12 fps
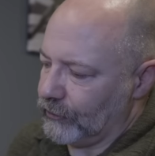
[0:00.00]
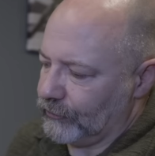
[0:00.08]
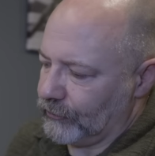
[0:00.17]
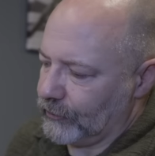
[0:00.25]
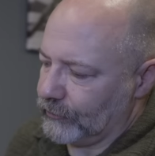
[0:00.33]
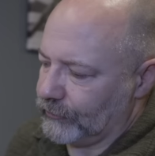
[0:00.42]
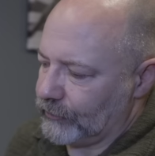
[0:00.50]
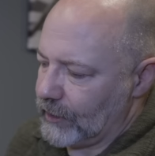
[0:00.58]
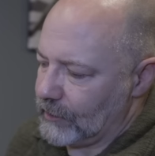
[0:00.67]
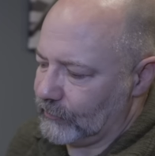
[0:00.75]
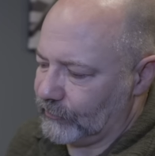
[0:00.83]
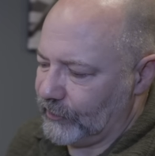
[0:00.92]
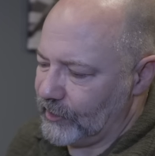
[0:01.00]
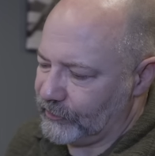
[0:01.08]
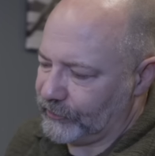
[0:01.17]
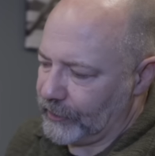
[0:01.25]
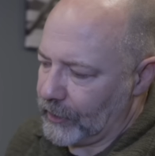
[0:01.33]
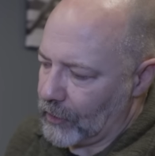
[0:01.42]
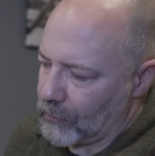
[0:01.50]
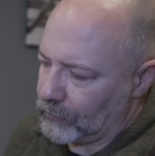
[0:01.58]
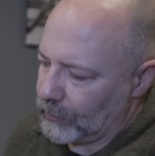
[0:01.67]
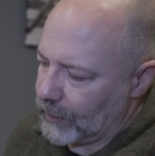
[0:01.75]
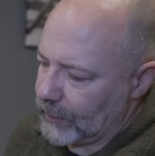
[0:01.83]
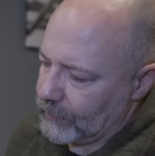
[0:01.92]
As you can see, it's DC
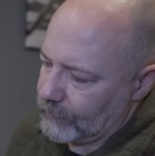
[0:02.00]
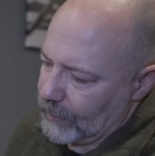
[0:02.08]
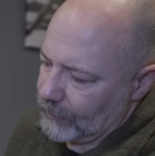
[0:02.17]
only.